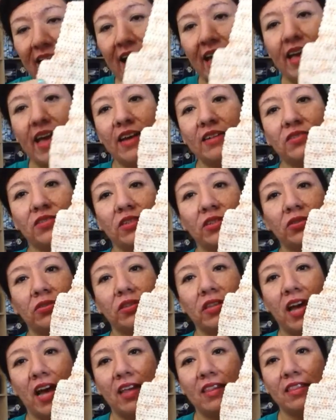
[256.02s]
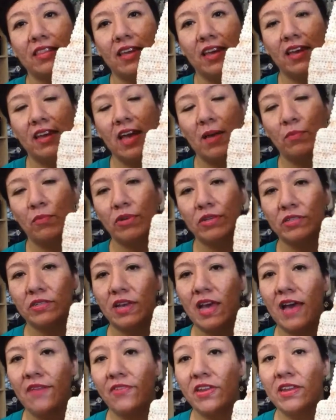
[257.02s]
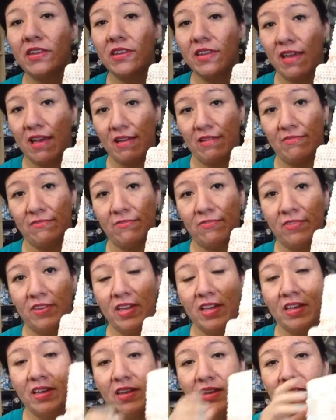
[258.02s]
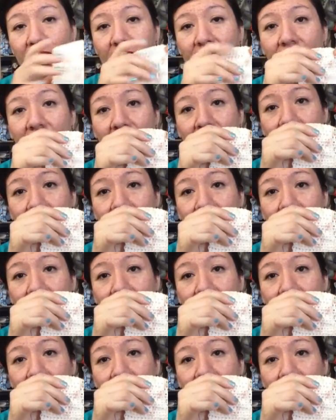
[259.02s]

I actually do not think I'm going to have enough uh,